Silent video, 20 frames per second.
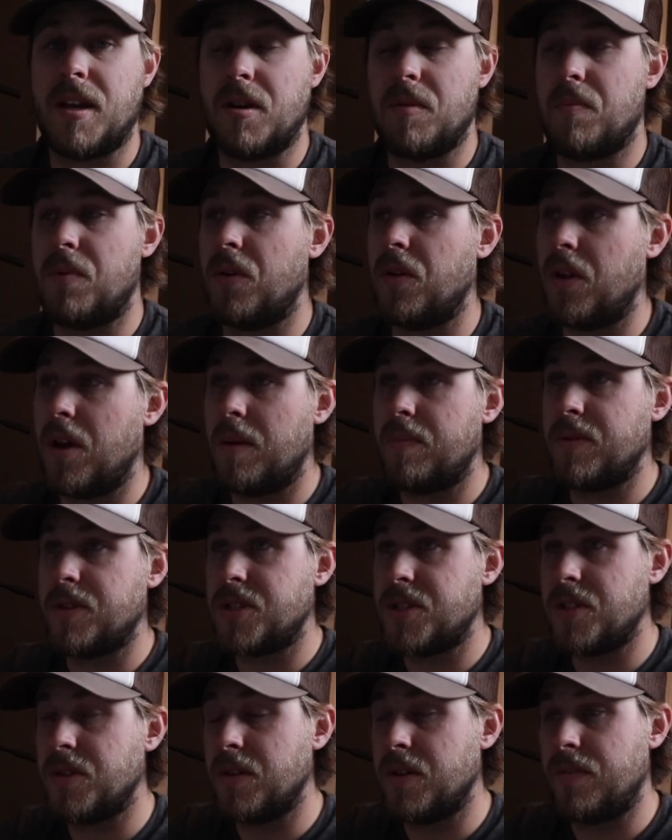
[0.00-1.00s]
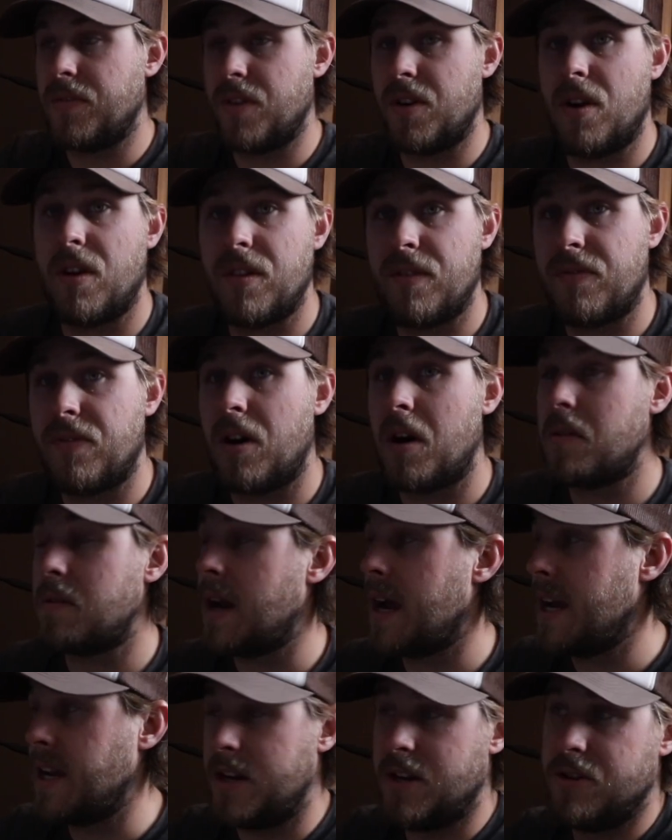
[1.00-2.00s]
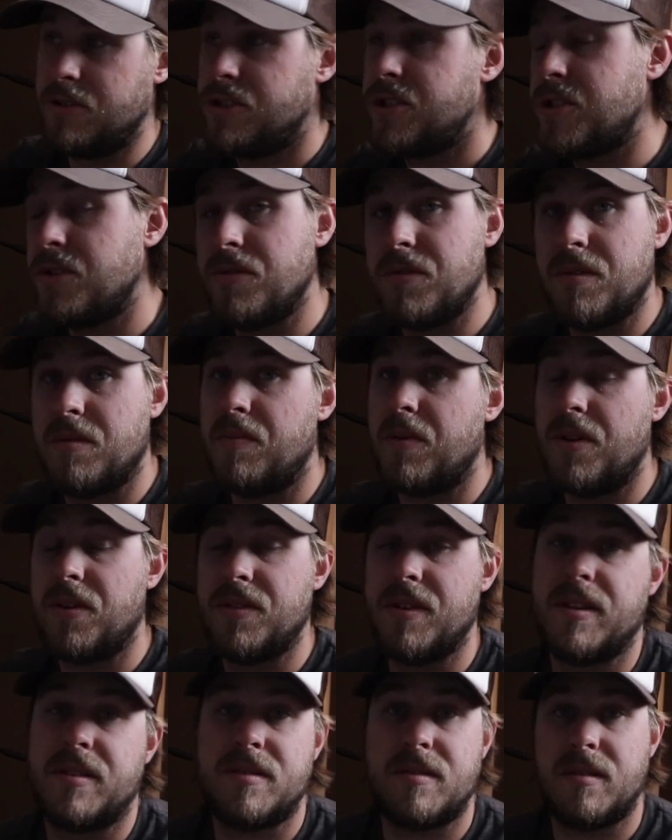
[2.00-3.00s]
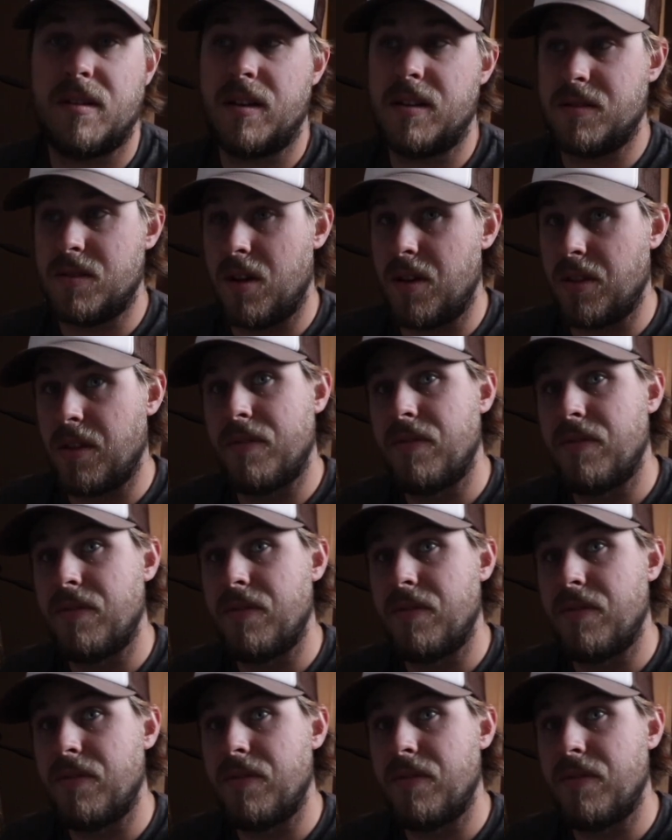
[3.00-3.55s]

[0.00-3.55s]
You pull up and shoot. If you're on the far right, you're shooting the bird that is on the